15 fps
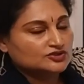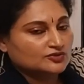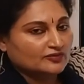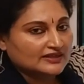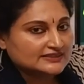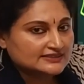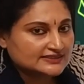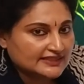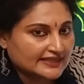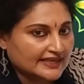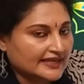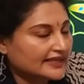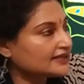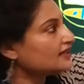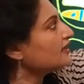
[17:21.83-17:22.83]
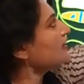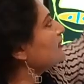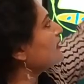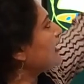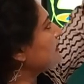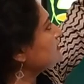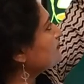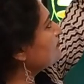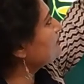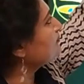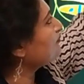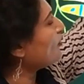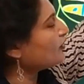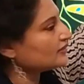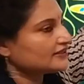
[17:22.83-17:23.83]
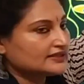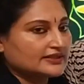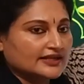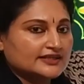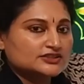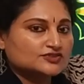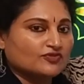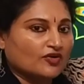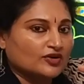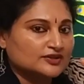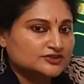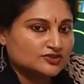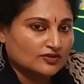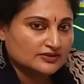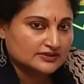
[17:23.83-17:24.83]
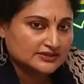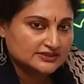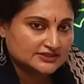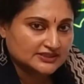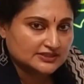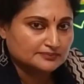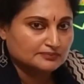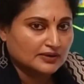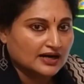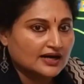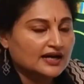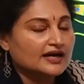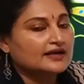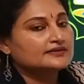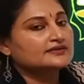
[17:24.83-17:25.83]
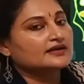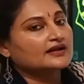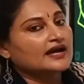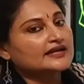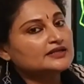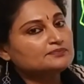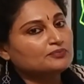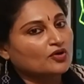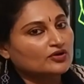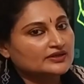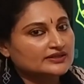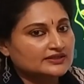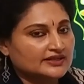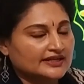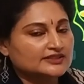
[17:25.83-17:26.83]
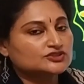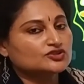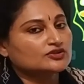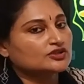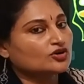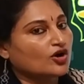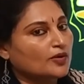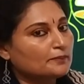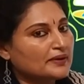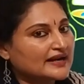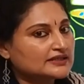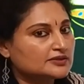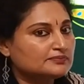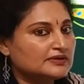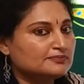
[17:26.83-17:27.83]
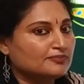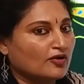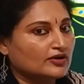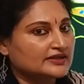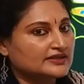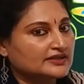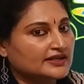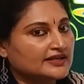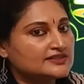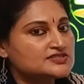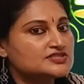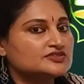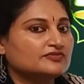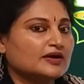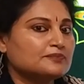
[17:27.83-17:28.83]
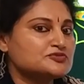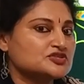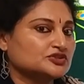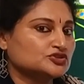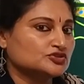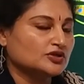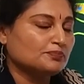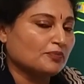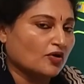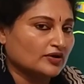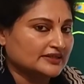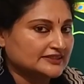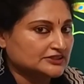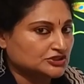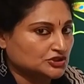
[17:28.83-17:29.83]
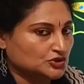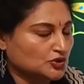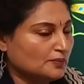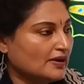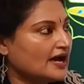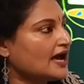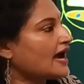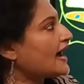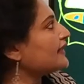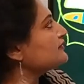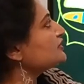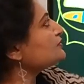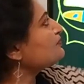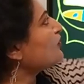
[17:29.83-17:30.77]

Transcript: So once again, as a pollen grains falls on the stigma, the right pollen grains or the compactable pollen grains develops into the pollen tube, and this